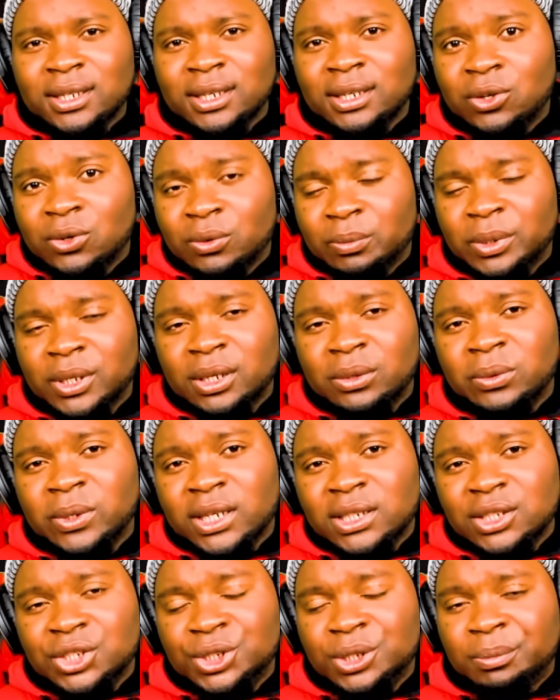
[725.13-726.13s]
you'll be the
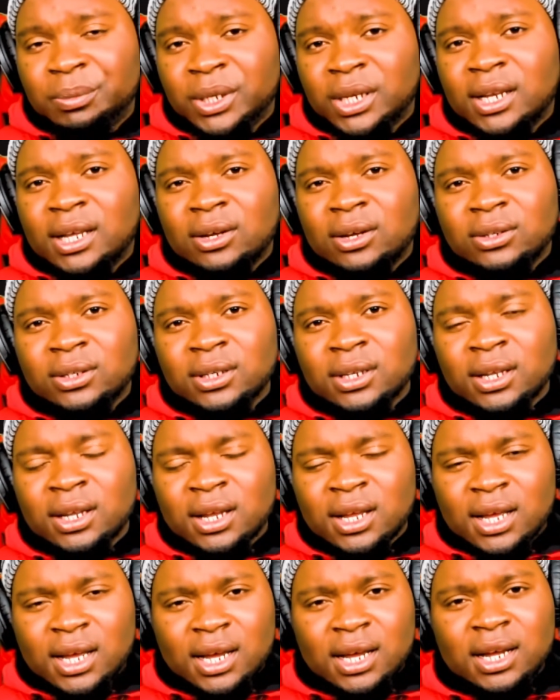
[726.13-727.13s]
one shipping out
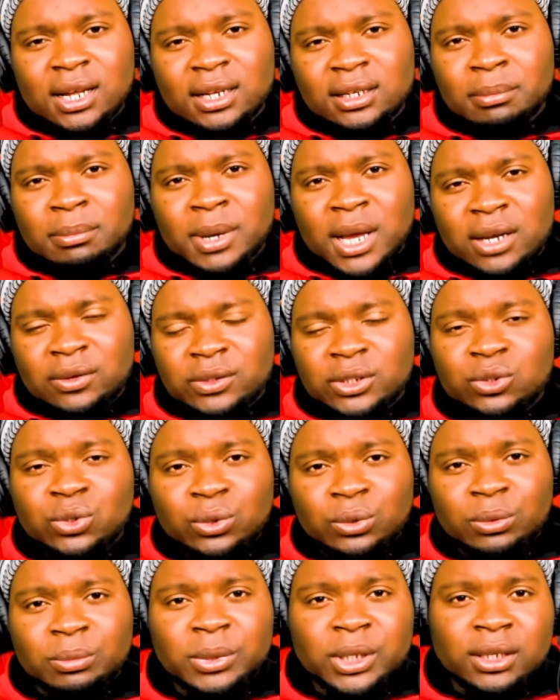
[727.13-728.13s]
the battery
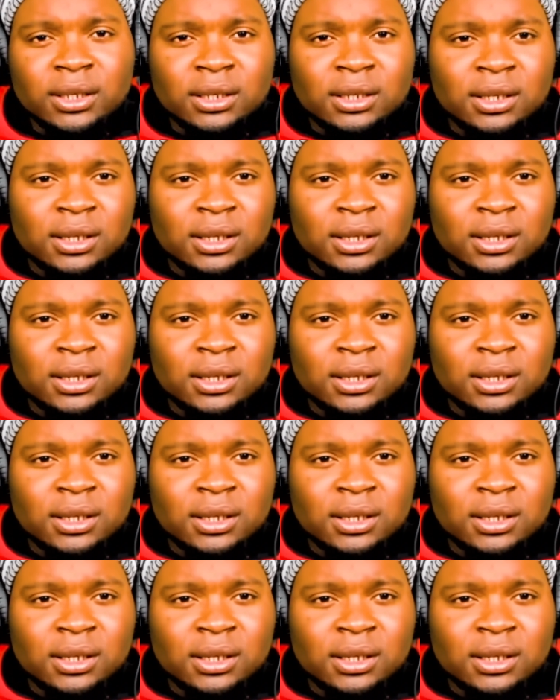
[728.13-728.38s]
to me.